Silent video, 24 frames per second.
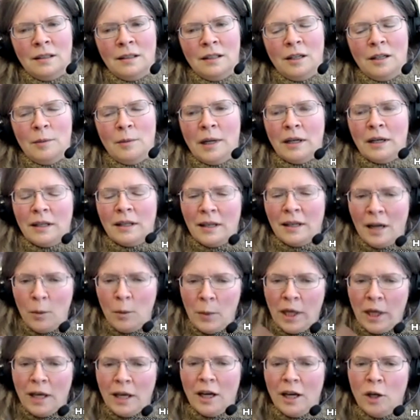about
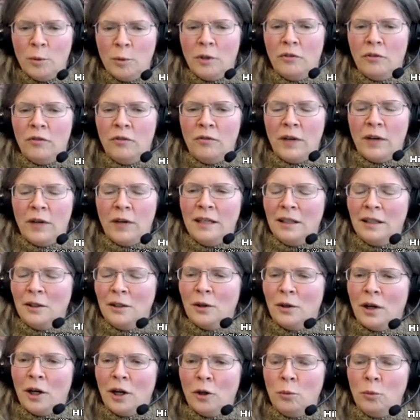coming home and finding
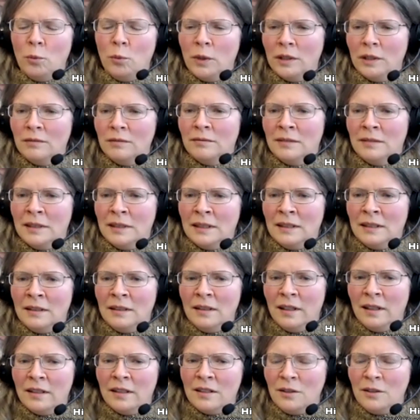your home. But
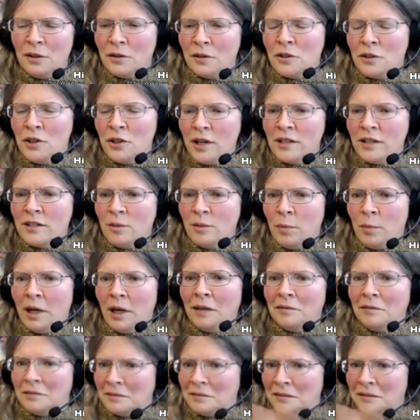yeah, it's not just
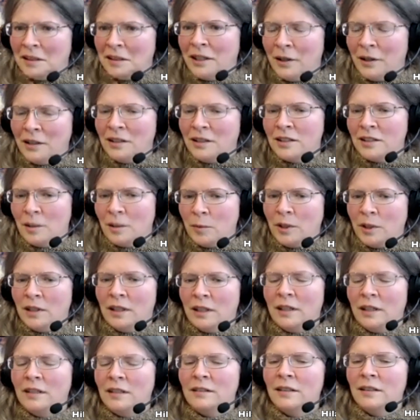about going to something
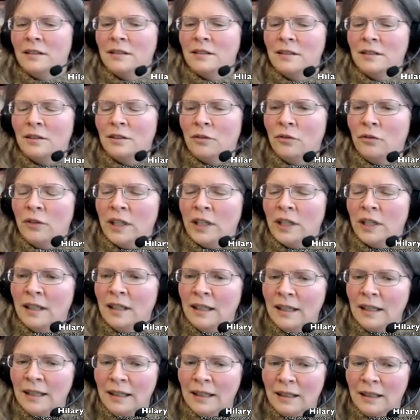that exists and fitting
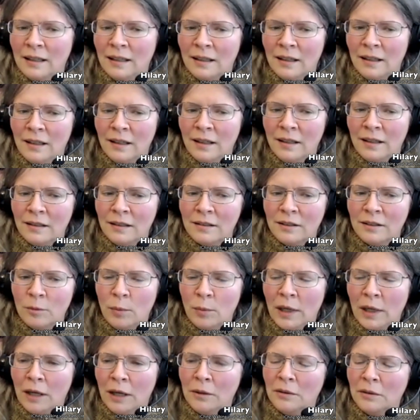in, it's
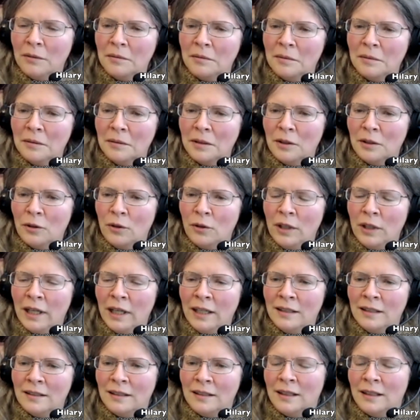about
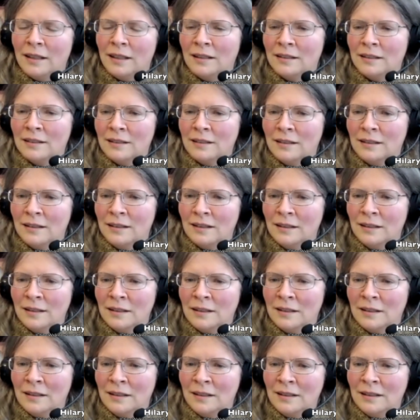creating it.
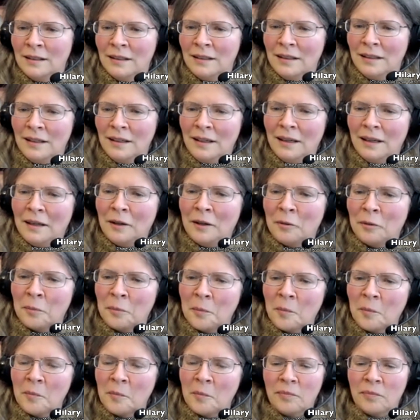Yeah.
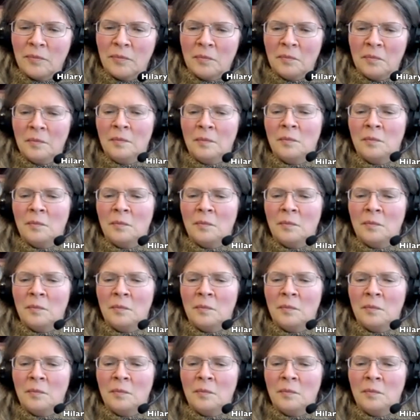Mm.